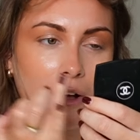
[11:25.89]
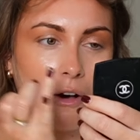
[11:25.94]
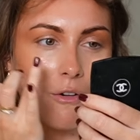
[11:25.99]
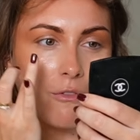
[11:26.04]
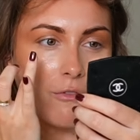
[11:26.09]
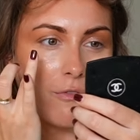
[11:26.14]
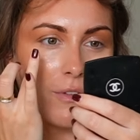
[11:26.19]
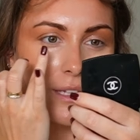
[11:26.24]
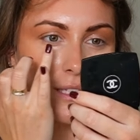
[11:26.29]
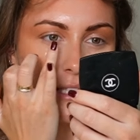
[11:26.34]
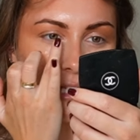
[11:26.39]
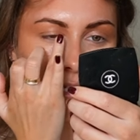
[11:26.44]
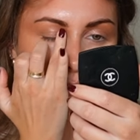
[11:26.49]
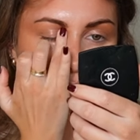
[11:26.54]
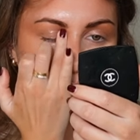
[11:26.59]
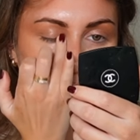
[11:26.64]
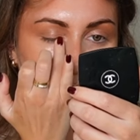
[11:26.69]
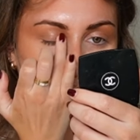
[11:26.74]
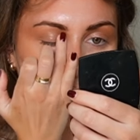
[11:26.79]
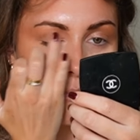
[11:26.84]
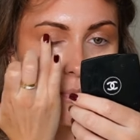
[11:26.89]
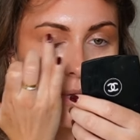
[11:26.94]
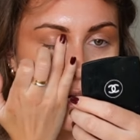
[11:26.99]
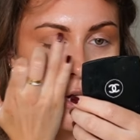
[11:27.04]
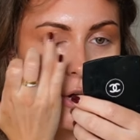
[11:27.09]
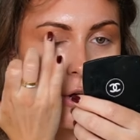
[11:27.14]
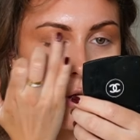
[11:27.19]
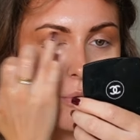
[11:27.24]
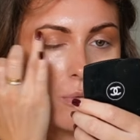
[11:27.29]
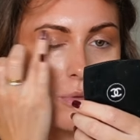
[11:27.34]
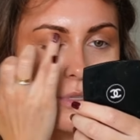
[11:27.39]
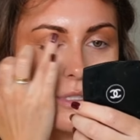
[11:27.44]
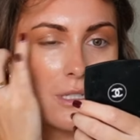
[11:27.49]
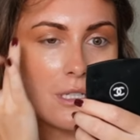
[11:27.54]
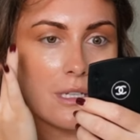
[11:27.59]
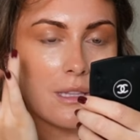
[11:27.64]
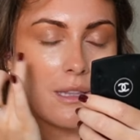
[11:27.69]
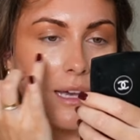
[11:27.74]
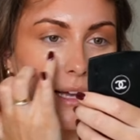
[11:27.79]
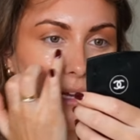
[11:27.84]
obviously you don't want to be cold.
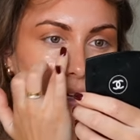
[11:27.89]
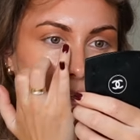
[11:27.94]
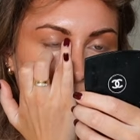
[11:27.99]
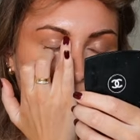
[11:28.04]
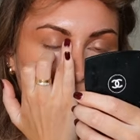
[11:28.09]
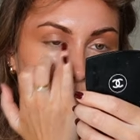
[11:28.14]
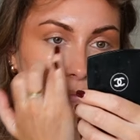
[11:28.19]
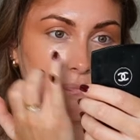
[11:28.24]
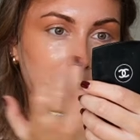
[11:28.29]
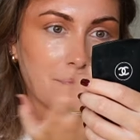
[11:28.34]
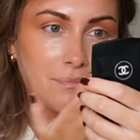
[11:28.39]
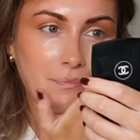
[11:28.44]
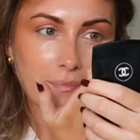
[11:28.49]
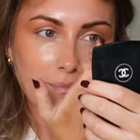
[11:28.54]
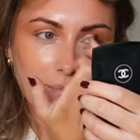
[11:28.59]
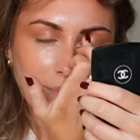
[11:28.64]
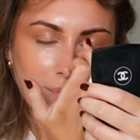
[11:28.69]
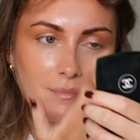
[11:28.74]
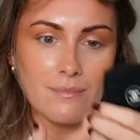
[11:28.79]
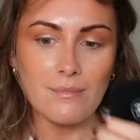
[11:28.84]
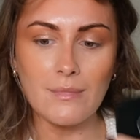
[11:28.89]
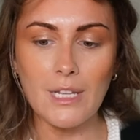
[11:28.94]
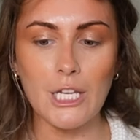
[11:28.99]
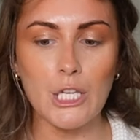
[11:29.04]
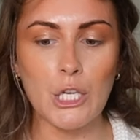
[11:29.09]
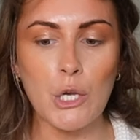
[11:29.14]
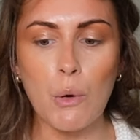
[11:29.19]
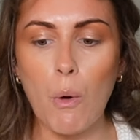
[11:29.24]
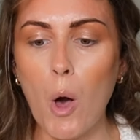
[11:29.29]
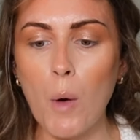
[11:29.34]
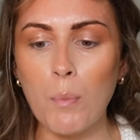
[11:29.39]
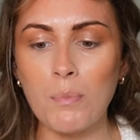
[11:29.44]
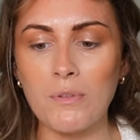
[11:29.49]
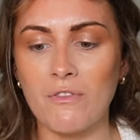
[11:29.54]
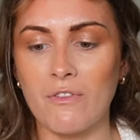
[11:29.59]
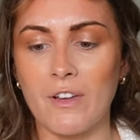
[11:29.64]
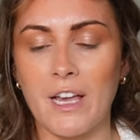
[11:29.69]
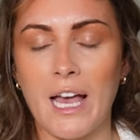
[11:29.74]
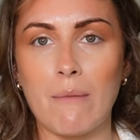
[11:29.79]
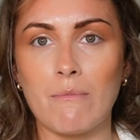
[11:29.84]
And then you opt
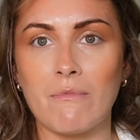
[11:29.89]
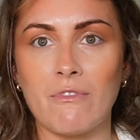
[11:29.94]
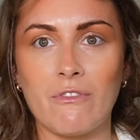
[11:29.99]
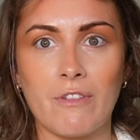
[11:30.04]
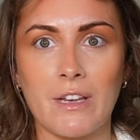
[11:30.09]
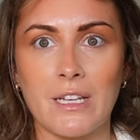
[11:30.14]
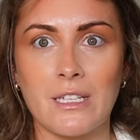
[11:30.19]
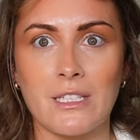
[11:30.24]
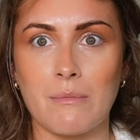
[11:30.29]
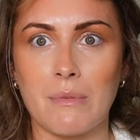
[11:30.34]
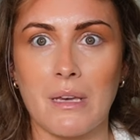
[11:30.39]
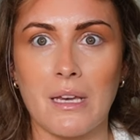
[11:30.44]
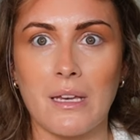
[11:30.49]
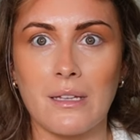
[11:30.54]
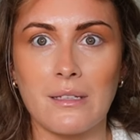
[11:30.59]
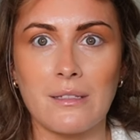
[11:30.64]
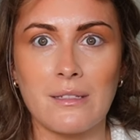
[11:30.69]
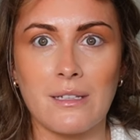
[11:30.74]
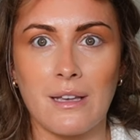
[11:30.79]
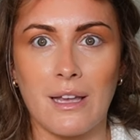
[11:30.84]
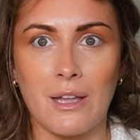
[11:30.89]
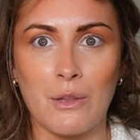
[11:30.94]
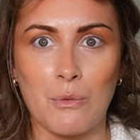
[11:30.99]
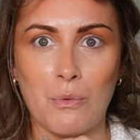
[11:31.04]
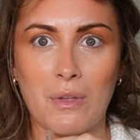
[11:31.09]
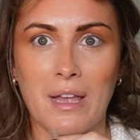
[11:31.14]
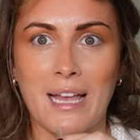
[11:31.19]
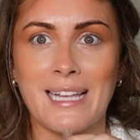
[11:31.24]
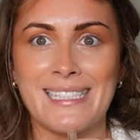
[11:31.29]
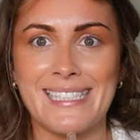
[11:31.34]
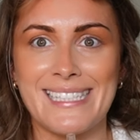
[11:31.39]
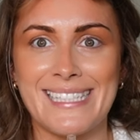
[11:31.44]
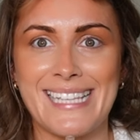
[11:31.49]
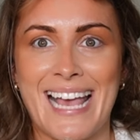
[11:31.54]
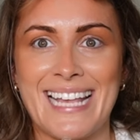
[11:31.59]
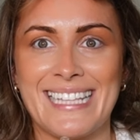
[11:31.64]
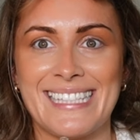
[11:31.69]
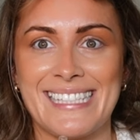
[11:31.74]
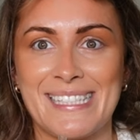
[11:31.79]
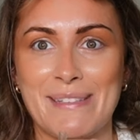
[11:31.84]
for comfort a bit and, and
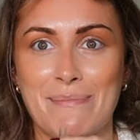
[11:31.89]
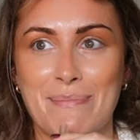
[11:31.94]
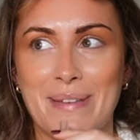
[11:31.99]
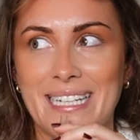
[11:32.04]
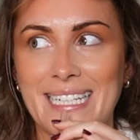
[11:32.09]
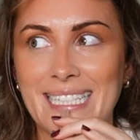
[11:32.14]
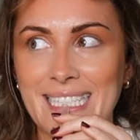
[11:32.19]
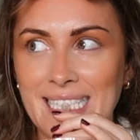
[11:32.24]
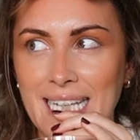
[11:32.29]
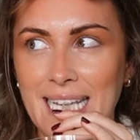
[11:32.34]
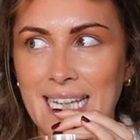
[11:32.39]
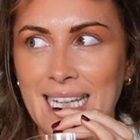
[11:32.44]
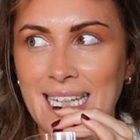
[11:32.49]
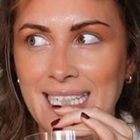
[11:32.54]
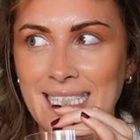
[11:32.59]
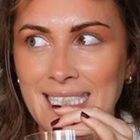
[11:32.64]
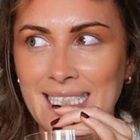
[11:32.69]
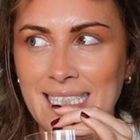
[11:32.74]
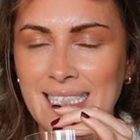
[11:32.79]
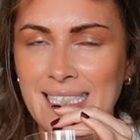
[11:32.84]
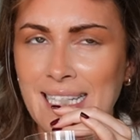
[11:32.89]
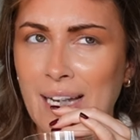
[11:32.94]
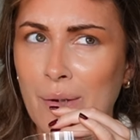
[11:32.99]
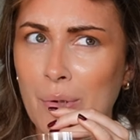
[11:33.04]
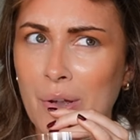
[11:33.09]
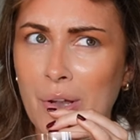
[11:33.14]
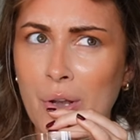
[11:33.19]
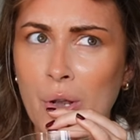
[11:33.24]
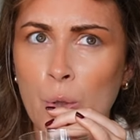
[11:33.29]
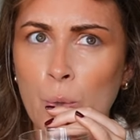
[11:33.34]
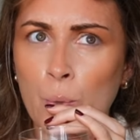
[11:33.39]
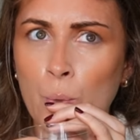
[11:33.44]
sensibility. Is that right?